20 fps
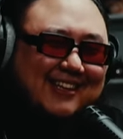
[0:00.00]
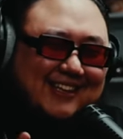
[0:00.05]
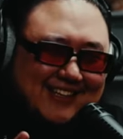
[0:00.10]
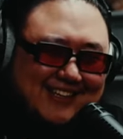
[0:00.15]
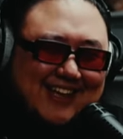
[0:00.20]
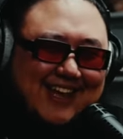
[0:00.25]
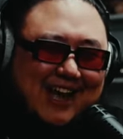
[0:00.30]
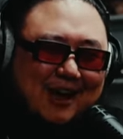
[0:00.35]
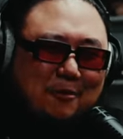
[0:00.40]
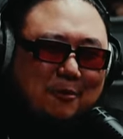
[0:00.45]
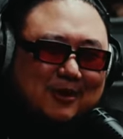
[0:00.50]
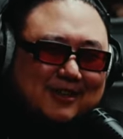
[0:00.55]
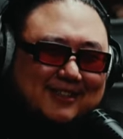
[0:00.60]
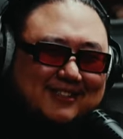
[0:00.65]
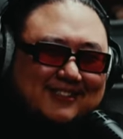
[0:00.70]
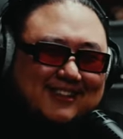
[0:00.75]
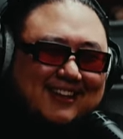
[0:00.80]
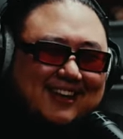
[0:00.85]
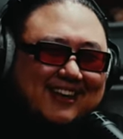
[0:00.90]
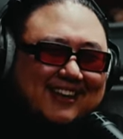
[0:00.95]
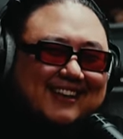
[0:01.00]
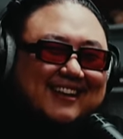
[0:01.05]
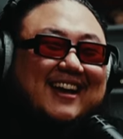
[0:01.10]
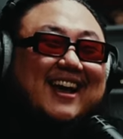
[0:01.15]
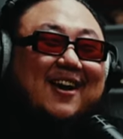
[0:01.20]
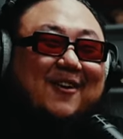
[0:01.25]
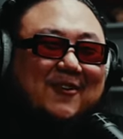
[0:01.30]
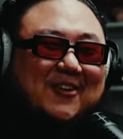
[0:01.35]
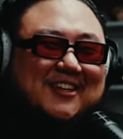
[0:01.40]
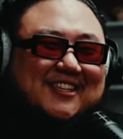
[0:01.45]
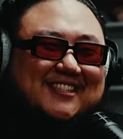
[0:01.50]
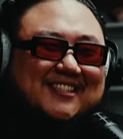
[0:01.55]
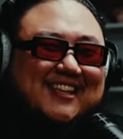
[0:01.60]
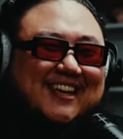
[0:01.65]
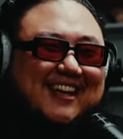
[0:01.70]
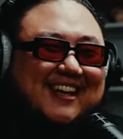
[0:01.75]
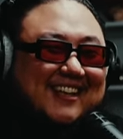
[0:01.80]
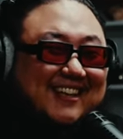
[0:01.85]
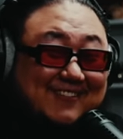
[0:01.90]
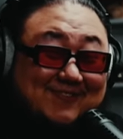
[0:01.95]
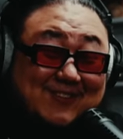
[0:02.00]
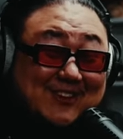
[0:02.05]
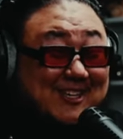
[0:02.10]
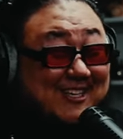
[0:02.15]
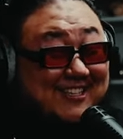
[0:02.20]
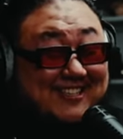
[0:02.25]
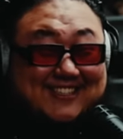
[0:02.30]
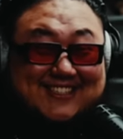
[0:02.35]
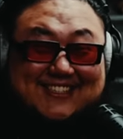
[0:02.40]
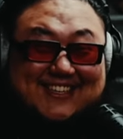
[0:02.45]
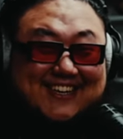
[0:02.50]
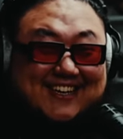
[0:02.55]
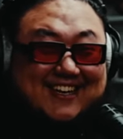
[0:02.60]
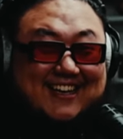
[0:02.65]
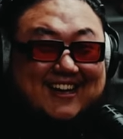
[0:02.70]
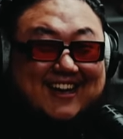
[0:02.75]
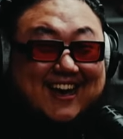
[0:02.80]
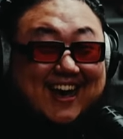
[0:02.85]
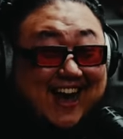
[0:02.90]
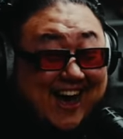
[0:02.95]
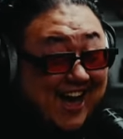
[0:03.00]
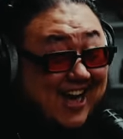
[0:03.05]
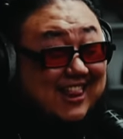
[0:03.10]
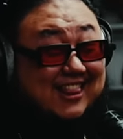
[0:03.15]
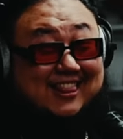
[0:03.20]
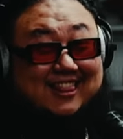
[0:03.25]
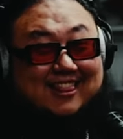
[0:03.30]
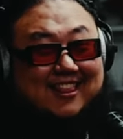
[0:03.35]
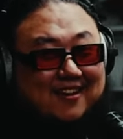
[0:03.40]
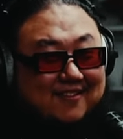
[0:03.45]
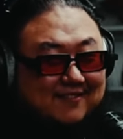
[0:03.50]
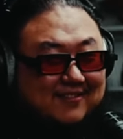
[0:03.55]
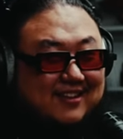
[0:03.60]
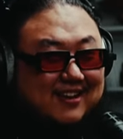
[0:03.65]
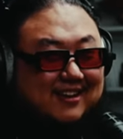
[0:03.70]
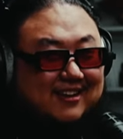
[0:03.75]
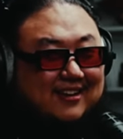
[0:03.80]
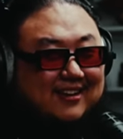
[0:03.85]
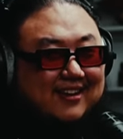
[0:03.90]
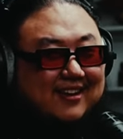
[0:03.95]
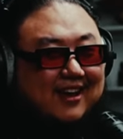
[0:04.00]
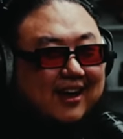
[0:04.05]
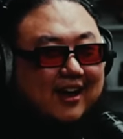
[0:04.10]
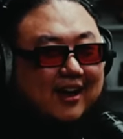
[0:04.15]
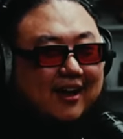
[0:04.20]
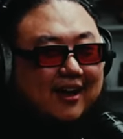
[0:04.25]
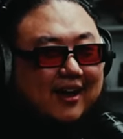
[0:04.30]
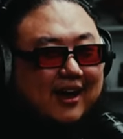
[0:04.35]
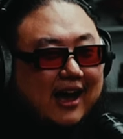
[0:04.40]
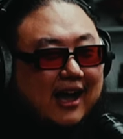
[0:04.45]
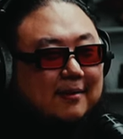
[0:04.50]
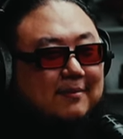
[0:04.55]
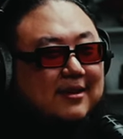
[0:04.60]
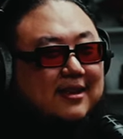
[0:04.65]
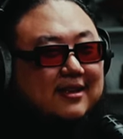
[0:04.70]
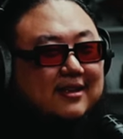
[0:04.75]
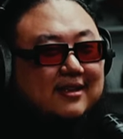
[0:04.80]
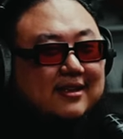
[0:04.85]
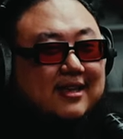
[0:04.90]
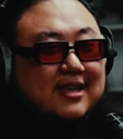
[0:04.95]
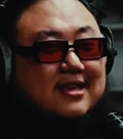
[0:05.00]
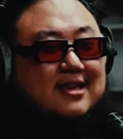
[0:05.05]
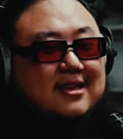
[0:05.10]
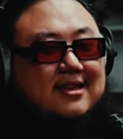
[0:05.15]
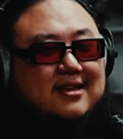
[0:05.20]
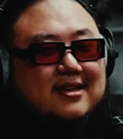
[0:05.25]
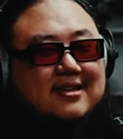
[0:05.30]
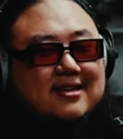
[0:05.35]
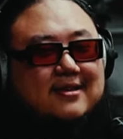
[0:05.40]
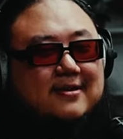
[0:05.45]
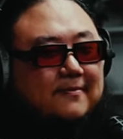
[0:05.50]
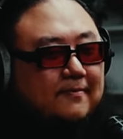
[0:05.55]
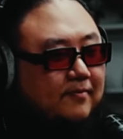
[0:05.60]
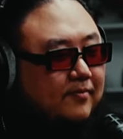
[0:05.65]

How was that? How was that? Because I loved it. Uh, I mean, he.